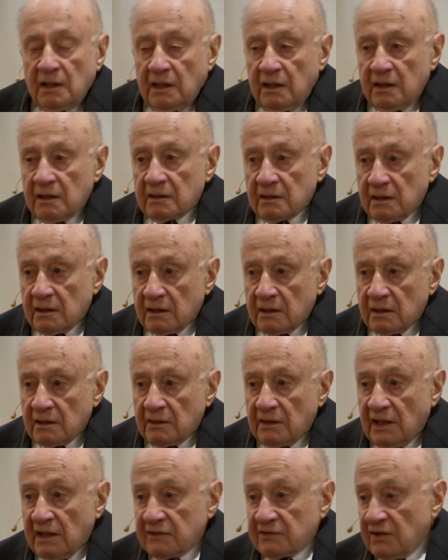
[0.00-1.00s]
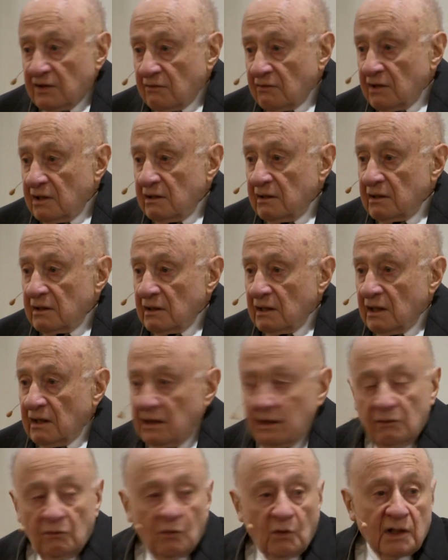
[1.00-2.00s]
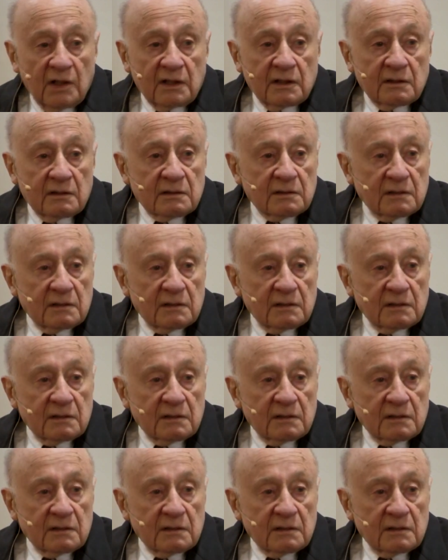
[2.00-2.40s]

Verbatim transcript: and uh, that's how he, and he won.